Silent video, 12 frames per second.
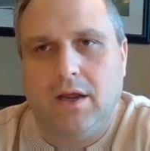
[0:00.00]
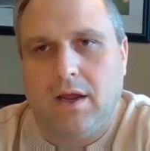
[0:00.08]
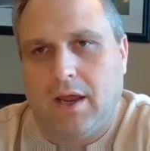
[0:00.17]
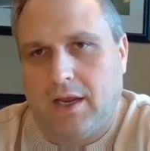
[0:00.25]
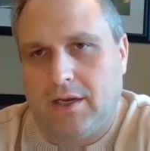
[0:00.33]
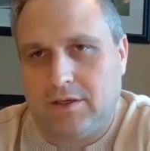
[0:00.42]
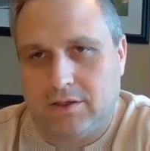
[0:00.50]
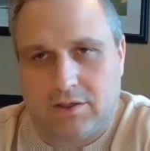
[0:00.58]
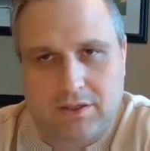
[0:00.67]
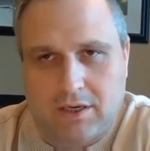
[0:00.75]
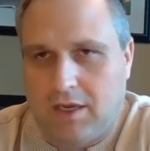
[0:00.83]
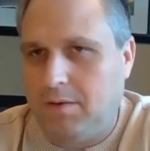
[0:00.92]
and to
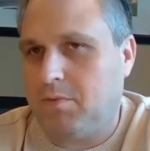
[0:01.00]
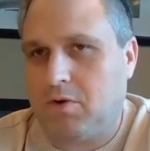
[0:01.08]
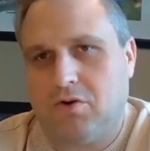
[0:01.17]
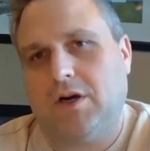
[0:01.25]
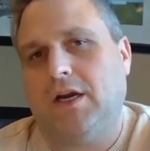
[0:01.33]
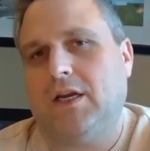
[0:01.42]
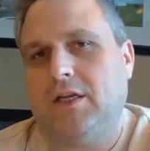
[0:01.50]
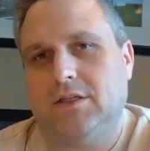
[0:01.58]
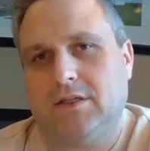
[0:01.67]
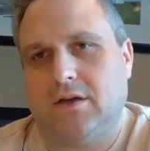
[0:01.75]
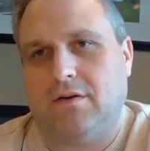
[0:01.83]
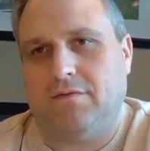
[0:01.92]
just keep creating
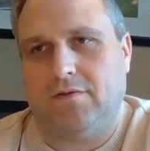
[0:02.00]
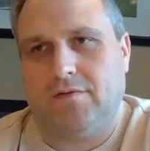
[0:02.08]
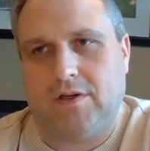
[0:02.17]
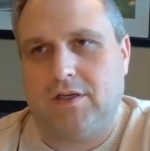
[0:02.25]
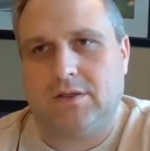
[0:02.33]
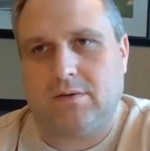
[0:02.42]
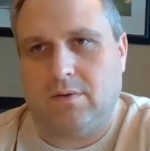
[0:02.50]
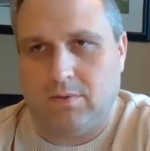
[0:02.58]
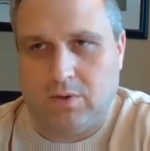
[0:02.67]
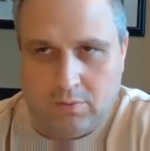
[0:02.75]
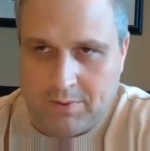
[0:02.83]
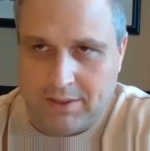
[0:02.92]
stuff. And if it is a
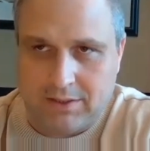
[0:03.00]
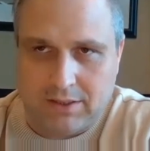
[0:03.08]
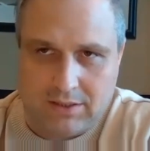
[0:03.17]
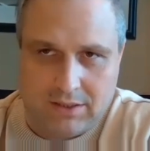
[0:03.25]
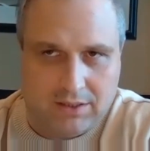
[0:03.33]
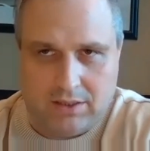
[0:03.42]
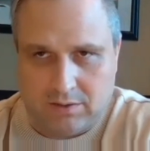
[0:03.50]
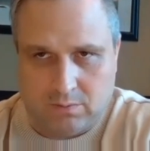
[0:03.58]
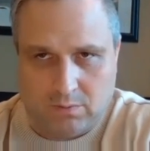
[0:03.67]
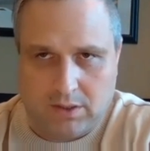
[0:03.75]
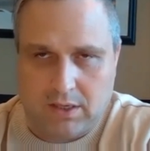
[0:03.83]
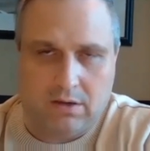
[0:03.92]
new business and it doesn't
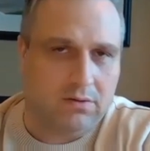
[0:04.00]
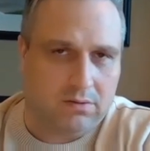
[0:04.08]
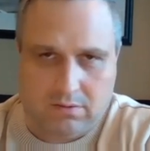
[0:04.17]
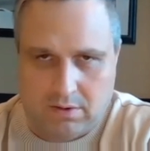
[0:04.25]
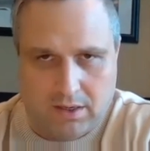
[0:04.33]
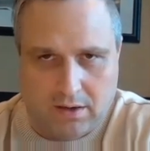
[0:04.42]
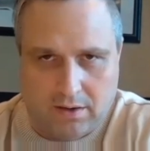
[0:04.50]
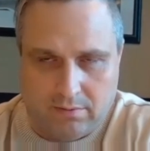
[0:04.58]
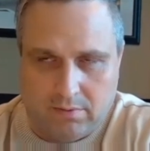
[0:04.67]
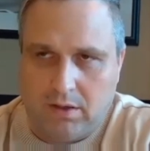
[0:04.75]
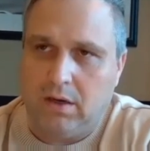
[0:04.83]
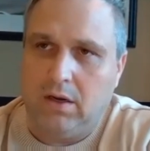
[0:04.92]
work out, create another
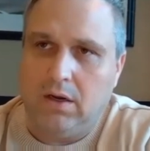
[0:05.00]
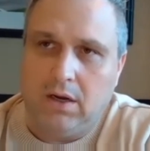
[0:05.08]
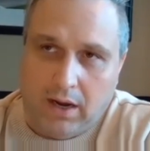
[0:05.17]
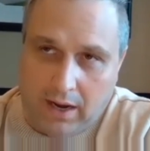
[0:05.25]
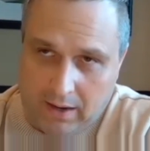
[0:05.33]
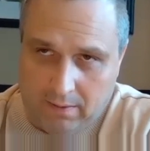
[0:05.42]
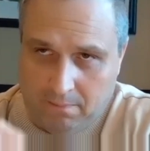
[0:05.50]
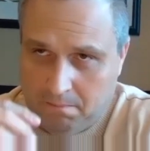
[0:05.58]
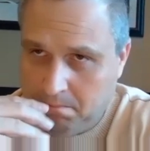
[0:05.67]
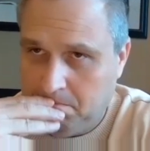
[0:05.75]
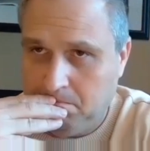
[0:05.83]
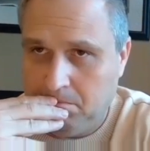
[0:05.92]
one.
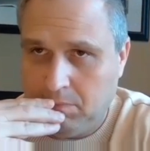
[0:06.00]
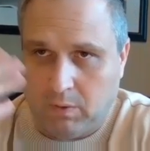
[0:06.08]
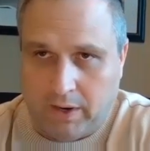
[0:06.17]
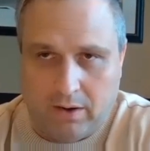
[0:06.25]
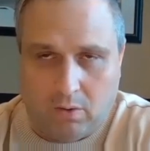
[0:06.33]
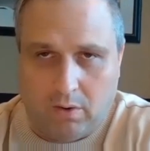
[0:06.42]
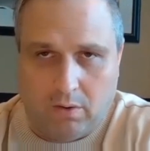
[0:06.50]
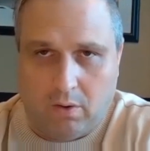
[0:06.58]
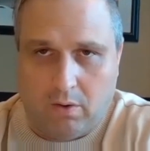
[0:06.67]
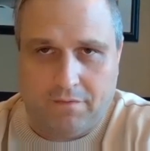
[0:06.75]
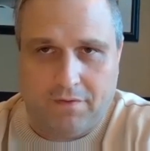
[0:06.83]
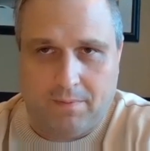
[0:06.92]
Right?
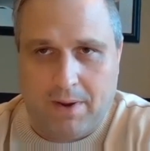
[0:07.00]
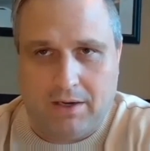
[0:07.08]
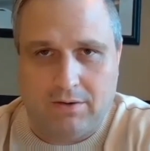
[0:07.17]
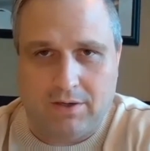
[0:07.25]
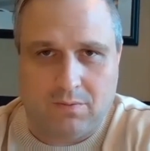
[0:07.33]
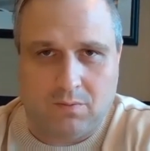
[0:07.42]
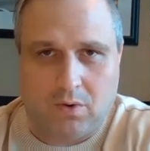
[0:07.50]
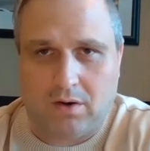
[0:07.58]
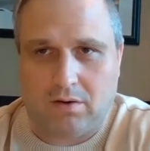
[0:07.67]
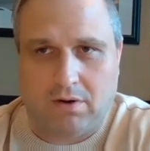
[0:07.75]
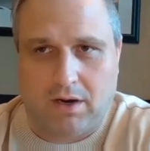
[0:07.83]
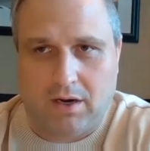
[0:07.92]
Or if a menu didn't 100%.
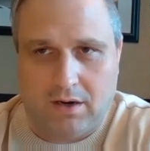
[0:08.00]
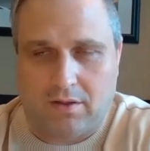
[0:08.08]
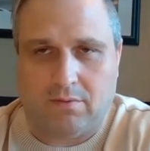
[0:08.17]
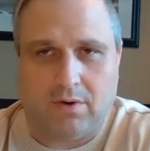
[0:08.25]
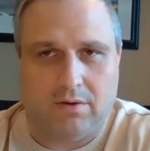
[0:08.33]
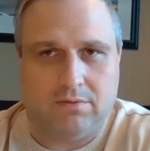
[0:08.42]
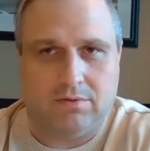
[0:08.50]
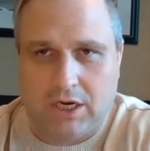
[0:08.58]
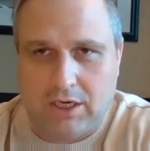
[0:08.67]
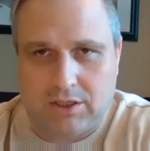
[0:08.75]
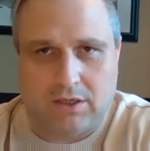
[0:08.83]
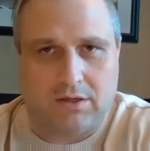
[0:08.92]
Work, create another one.
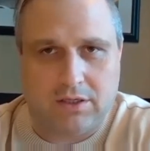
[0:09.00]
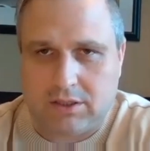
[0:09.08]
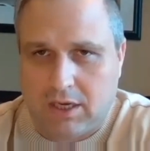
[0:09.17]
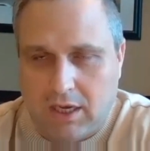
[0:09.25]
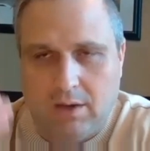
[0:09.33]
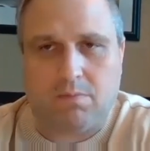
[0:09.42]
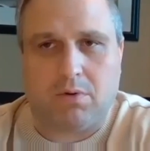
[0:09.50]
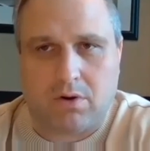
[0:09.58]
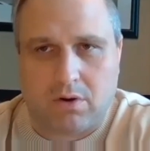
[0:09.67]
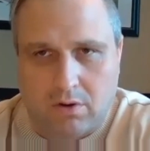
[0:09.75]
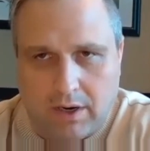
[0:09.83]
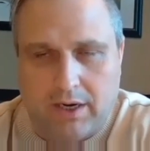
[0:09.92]
Change it. 100%. Just keep
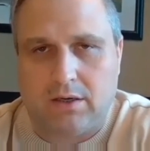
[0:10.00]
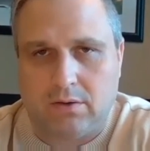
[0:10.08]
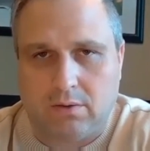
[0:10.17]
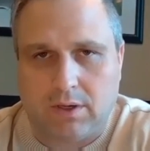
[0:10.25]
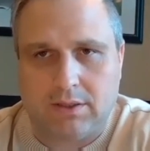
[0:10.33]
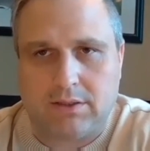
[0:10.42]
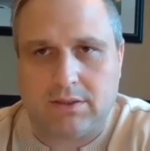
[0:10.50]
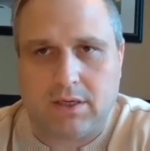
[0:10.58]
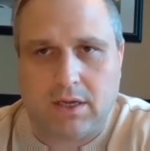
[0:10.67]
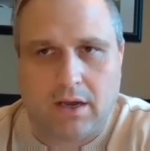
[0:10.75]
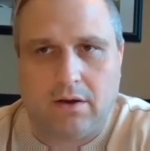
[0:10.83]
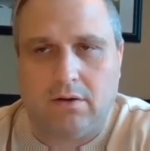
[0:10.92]
creating. Don't get
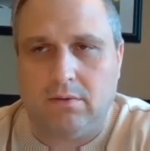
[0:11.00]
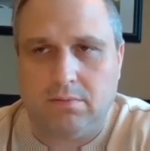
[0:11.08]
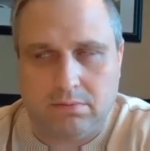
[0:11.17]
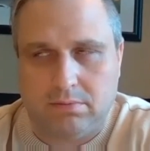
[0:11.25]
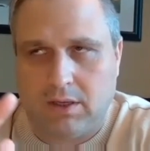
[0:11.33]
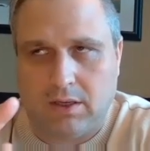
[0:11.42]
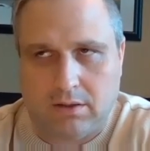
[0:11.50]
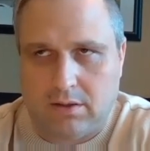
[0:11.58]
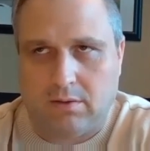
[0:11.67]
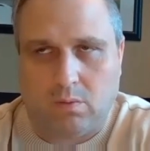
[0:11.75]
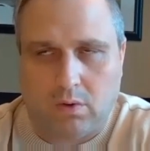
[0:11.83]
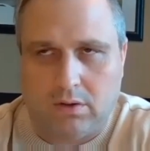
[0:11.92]
stale.
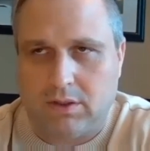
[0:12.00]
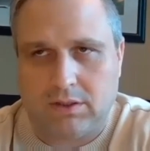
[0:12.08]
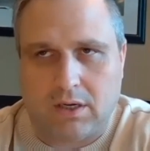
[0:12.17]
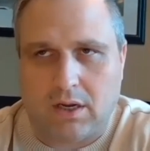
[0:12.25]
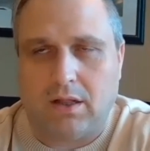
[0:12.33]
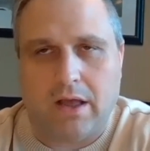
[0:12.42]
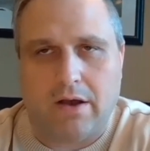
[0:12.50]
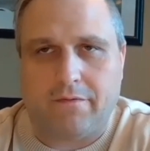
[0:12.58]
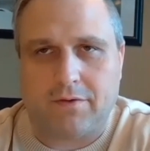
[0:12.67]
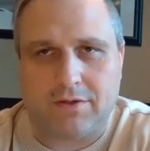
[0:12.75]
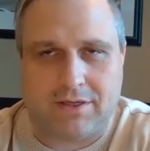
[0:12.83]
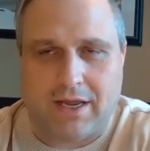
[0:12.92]
The world does not allow
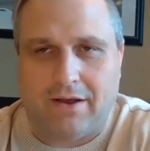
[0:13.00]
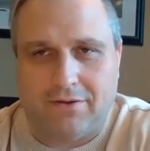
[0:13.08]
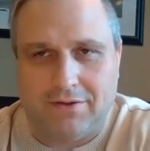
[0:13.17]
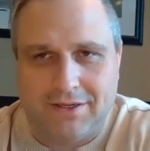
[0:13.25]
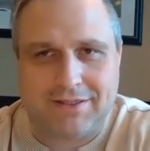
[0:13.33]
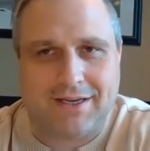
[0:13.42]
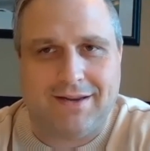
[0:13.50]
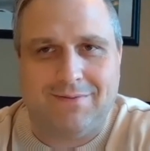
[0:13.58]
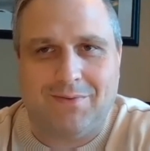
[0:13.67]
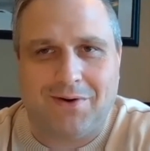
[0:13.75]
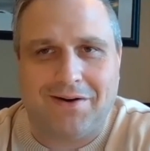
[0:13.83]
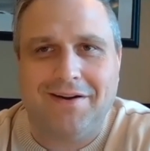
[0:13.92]
for staleness
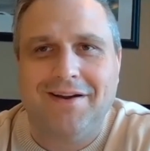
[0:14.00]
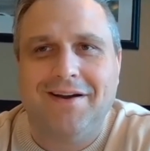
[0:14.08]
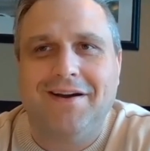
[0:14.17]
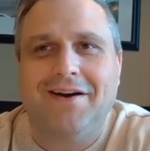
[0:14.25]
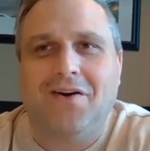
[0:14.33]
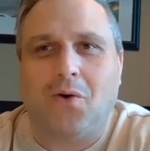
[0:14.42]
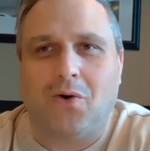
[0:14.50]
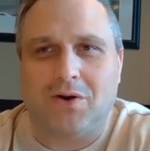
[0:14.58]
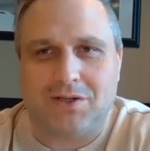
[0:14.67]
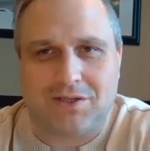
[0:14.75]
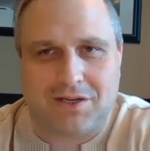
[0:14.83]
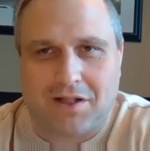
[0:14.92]
anymore. 100%. Or
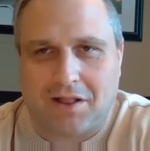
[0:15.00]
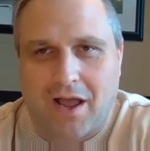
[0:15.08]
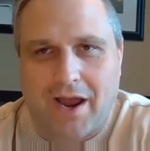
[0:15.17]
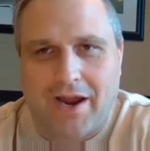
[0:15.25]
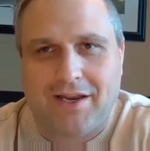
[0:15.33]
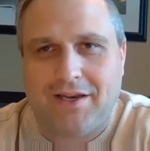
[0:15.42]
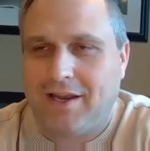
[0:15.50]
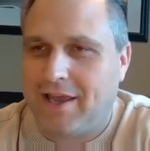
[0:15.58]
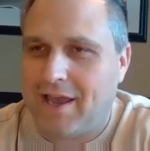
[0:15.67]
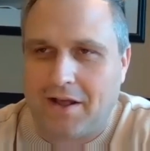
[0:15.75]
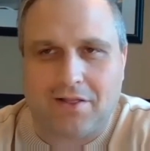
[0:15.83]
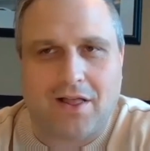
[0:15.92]
just gliding. You
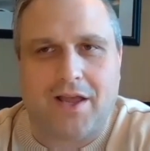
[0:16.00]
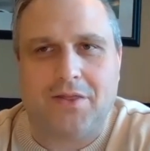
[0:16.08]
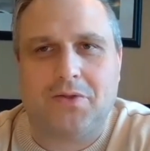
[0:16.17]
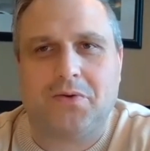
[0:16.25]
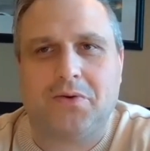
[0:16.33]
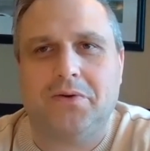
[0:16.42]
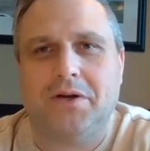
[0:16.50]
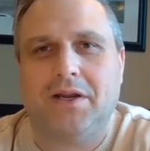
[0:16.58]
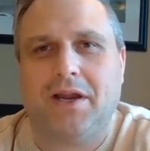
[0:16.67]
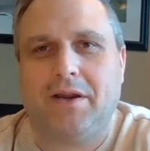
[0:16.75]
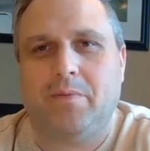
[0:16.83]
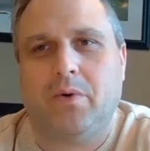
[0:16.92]
can't glide through
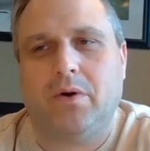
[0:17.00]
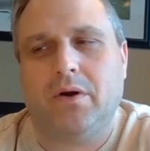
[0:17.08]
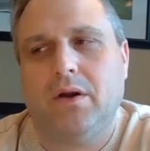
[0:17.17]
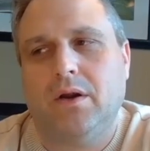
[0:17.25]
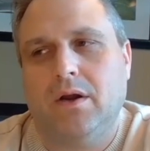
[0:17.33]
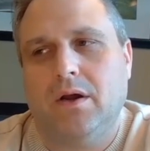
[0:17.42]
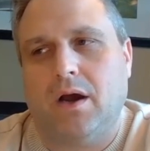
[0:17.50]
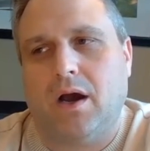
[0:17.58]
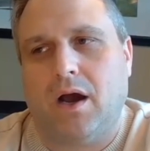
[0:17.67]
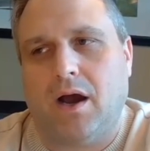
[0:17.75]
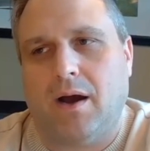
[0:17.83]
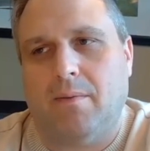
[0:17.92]
it anymore.
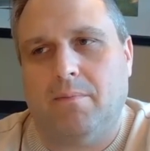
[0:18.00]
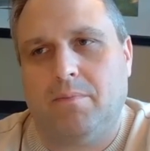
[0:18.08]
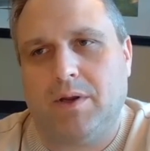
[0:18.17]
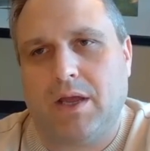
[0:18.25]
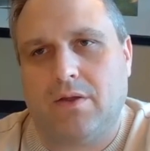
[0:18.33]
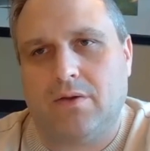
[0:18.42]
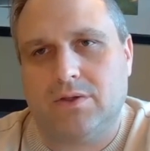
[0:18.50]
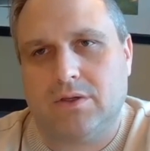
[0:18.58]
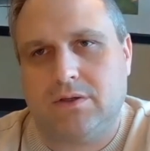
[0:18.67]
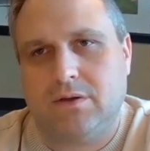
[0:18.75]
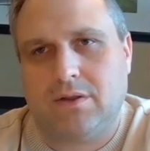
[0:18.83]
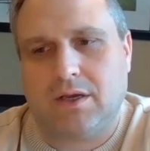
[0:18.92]
But yeah, those are the
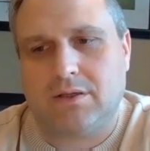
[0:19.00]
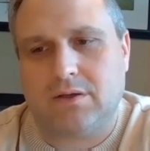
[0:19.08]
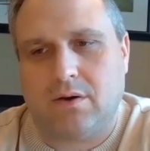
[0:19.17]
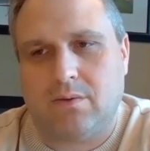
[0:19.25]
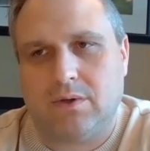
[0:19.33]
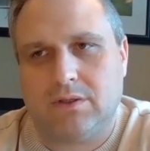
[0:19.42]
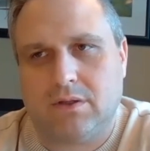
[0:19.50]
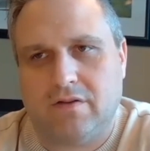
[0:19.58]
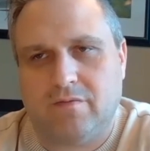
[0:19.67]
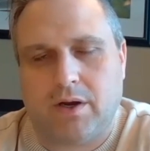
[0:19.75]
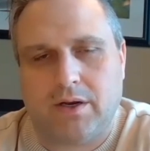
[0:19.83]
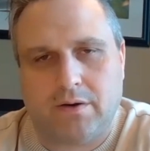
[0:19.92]
two things I always
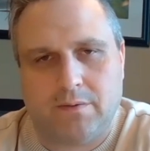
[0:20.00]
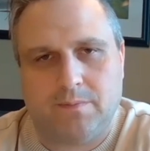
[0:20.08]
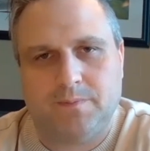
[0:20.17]
live by now.